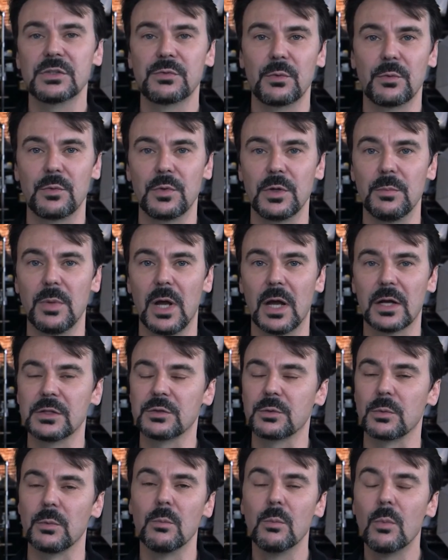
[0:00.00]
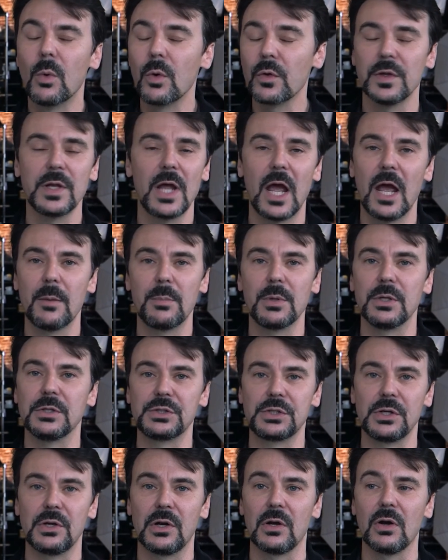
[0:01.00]
us for feedback, because we're more than happy to
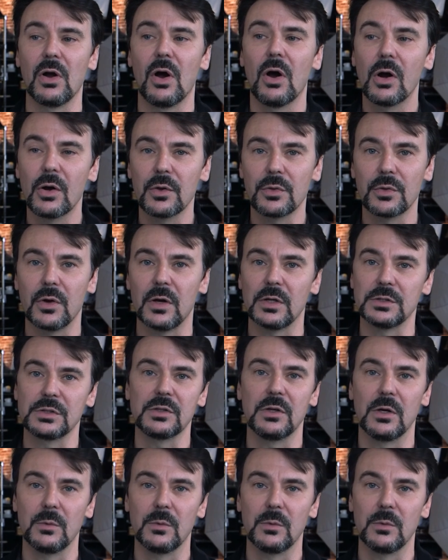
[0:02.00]
share our thoughts